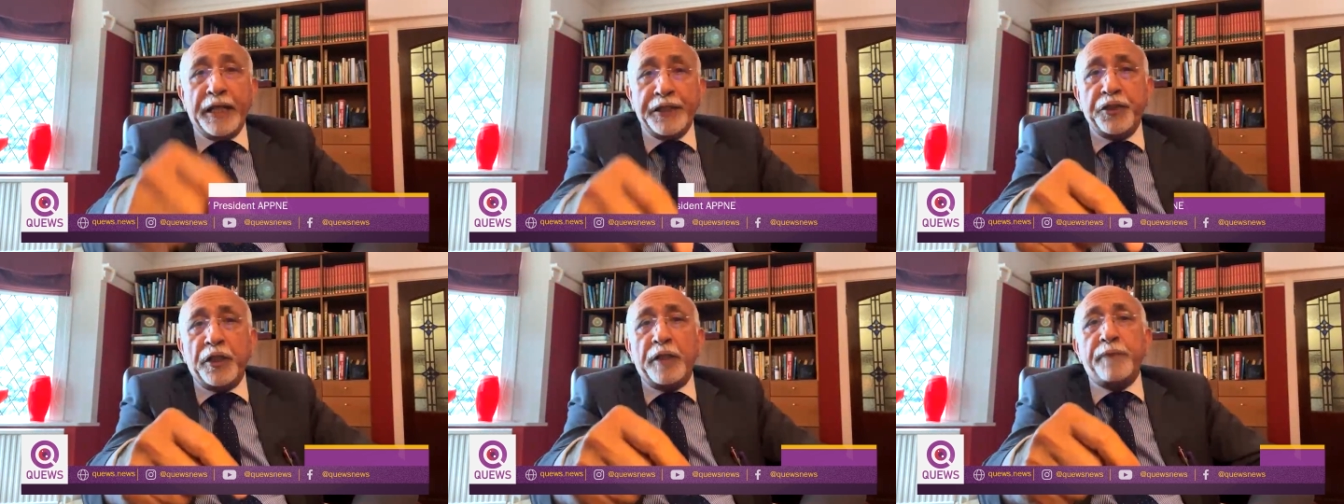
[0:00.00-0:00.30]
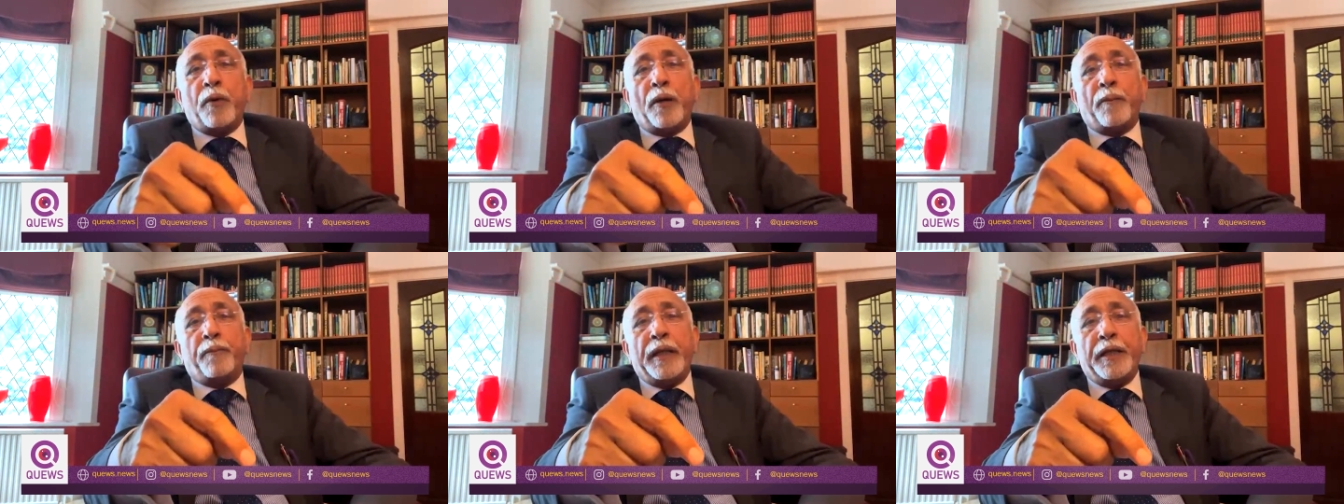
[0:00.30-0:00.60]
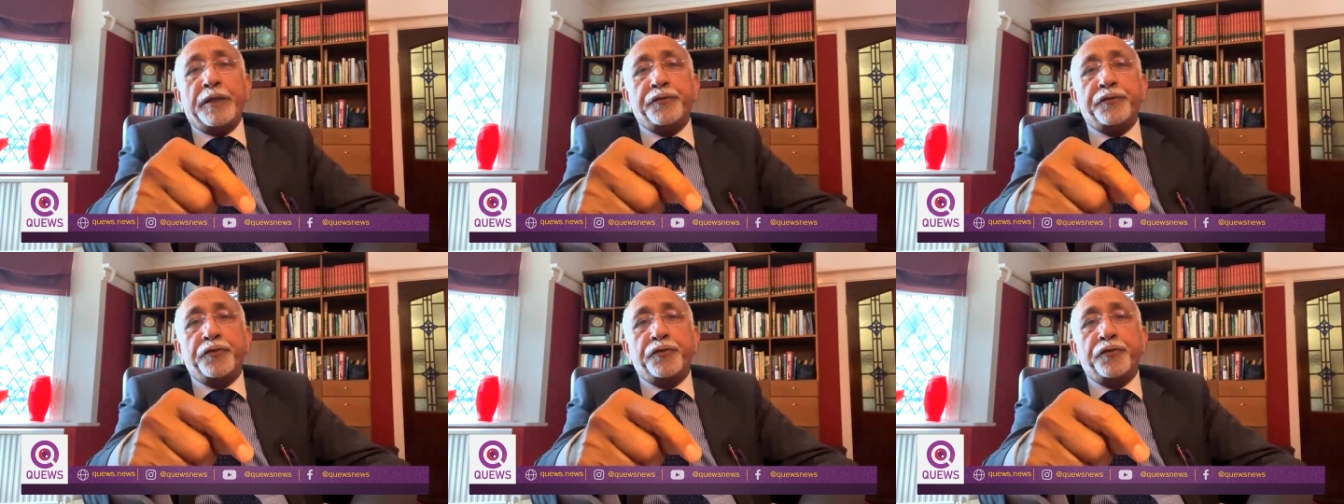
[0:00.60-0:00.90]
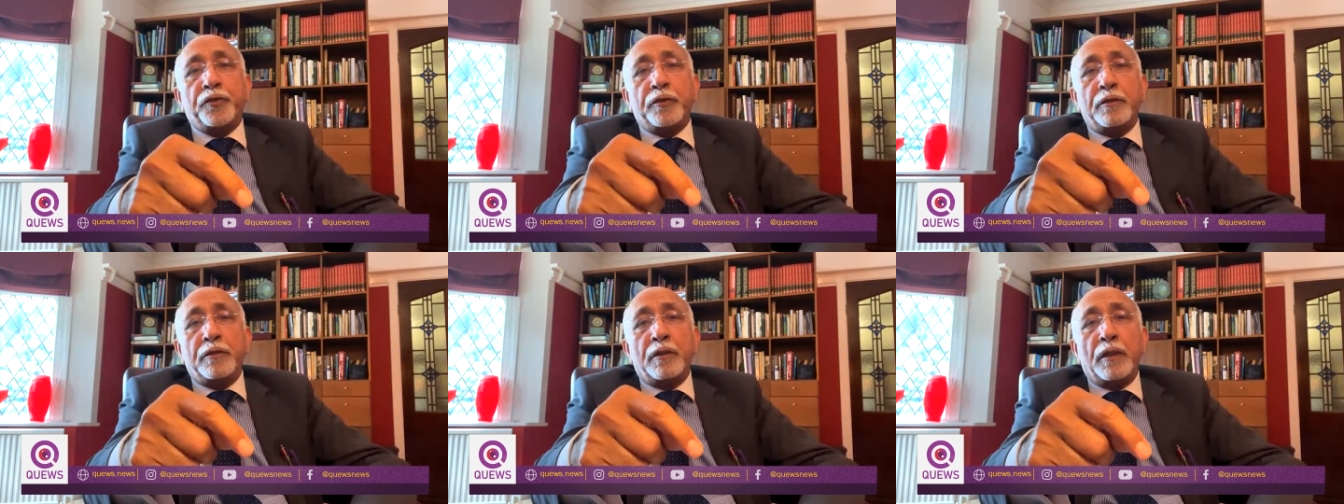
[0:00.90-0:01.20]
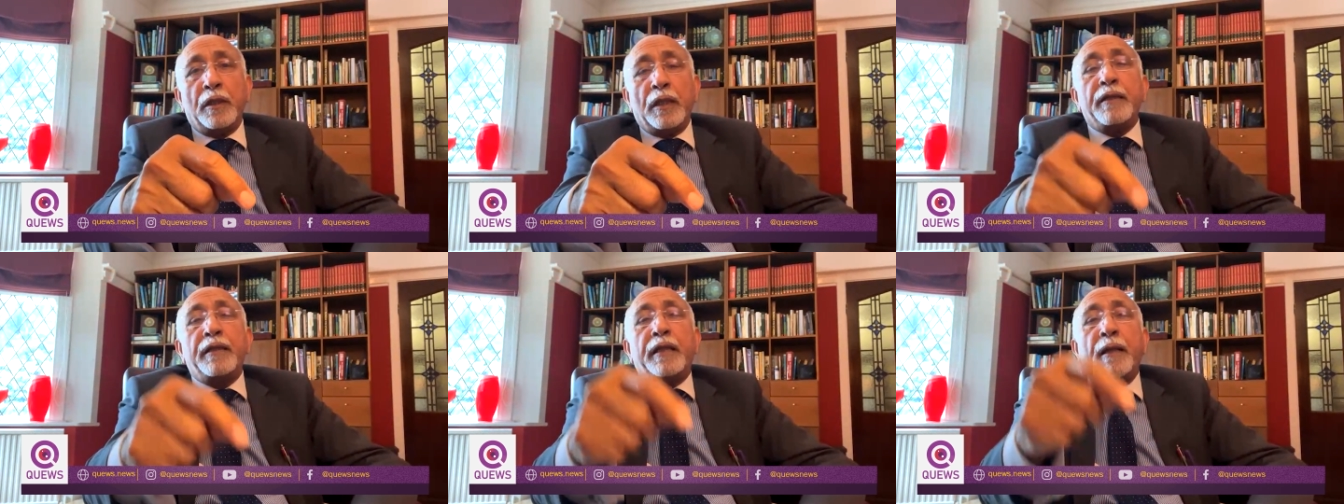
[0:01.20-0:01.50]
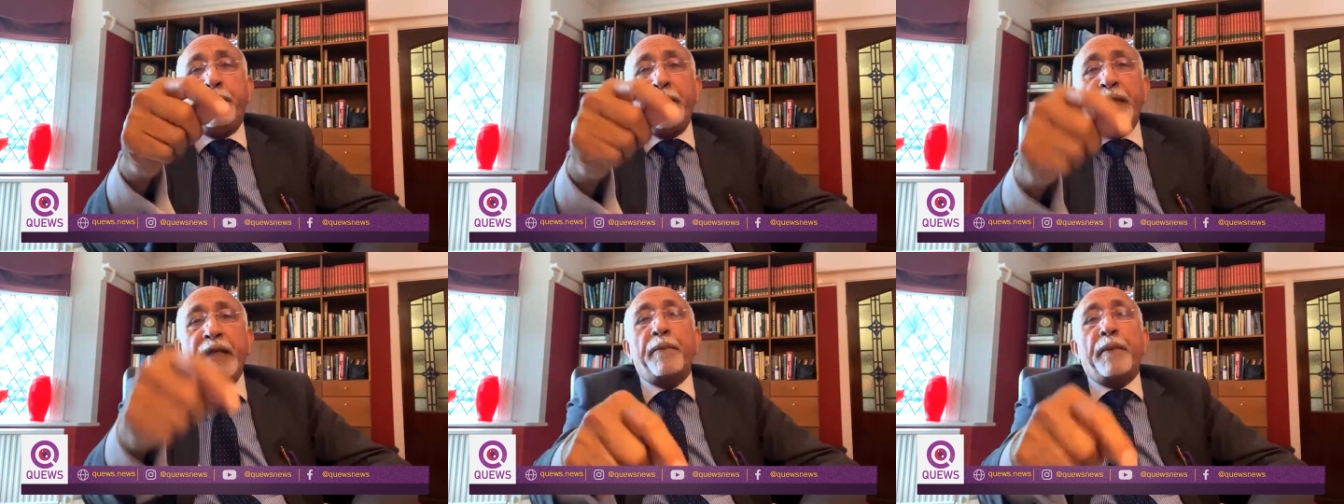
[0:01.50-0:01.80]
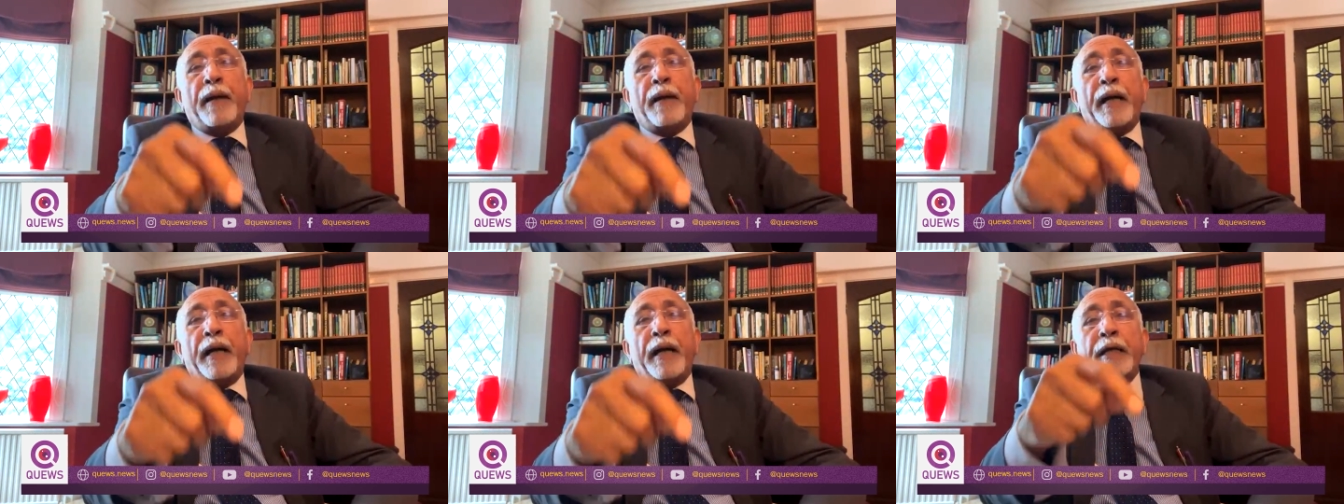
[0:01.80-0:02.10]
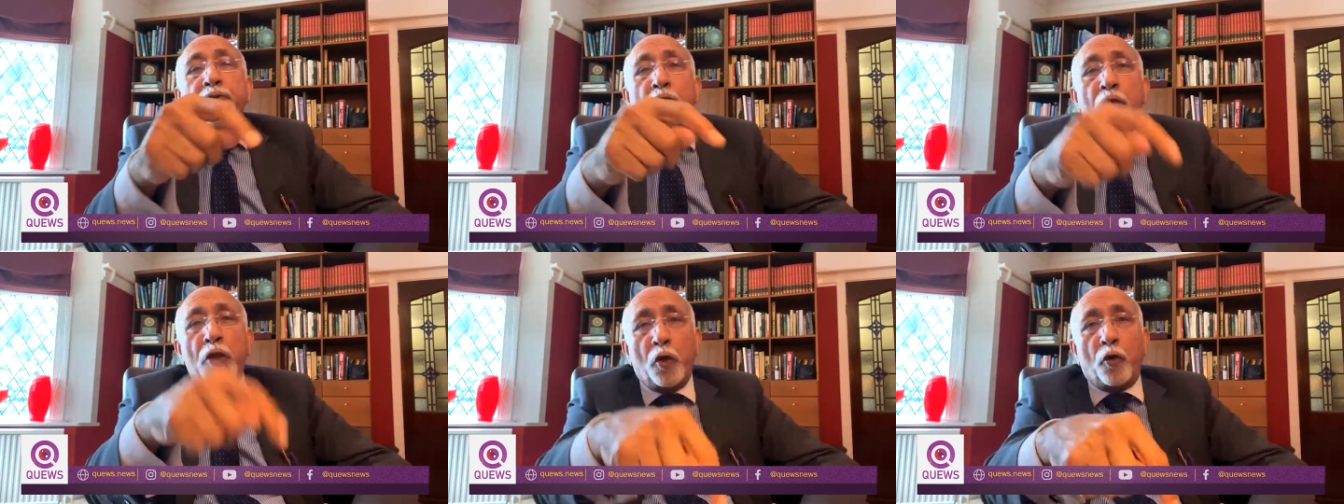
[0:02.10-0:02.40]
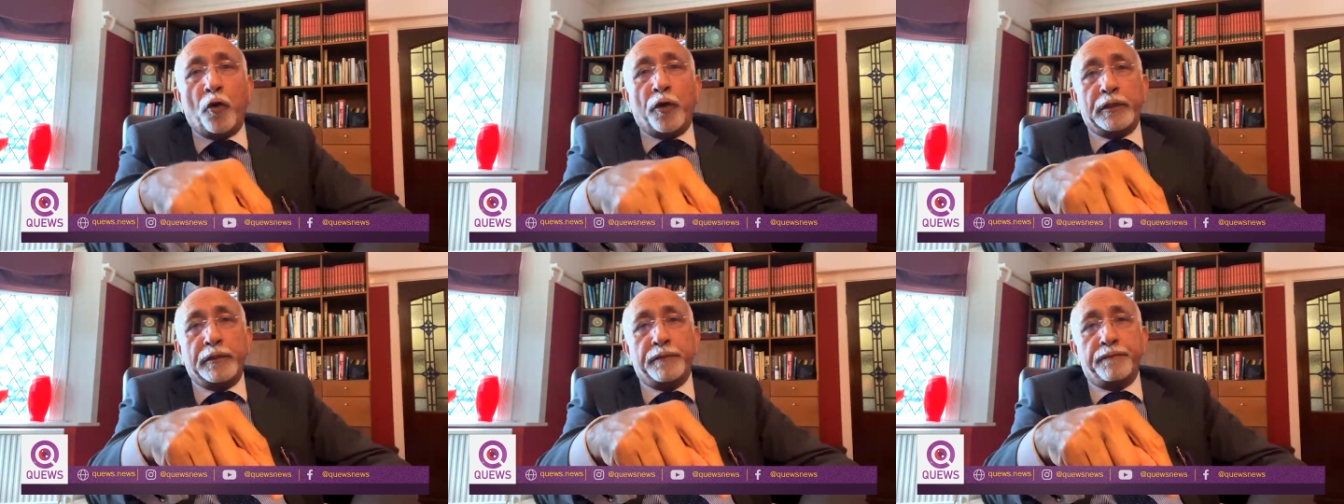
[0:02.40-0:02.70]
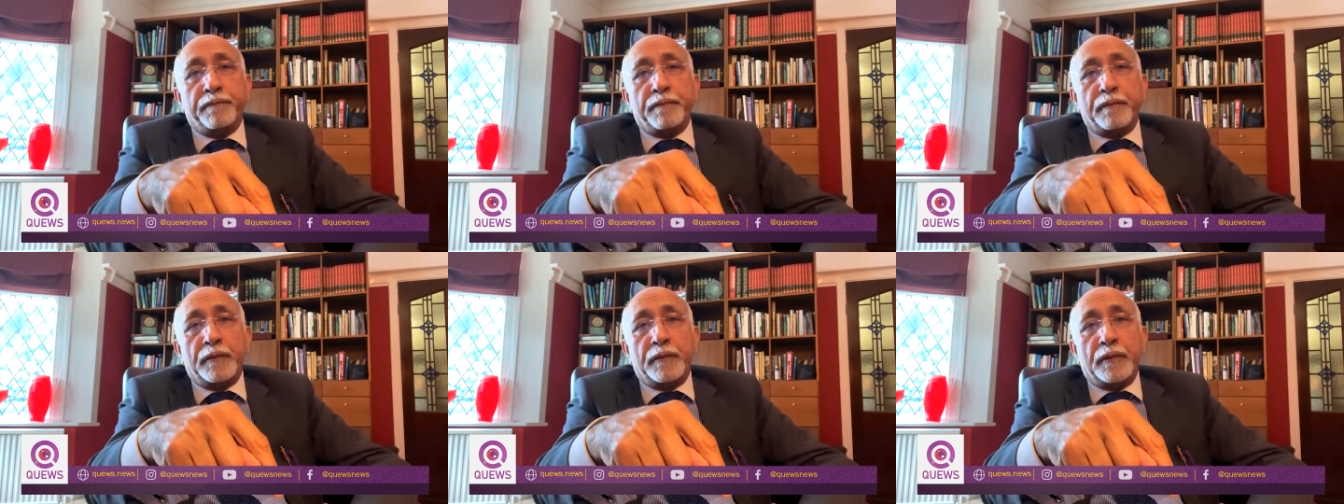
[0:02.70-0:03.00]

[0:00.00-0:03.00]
Asian population, the BMI is lowered.